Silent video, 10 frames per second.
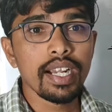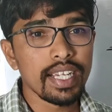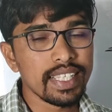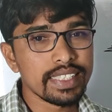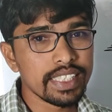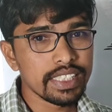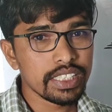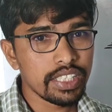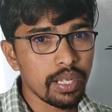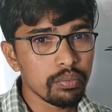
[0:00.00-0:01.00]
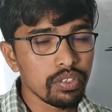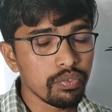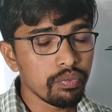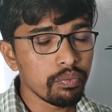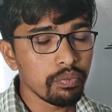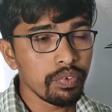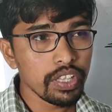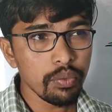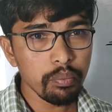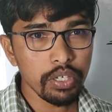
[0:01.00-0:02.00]
glaciation time, when
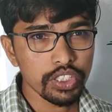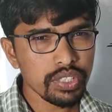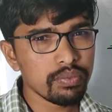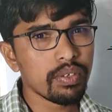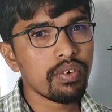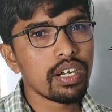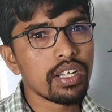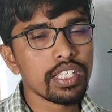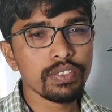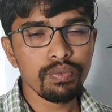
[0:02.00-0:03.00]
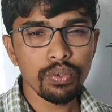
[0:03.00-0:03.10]
the much of the water is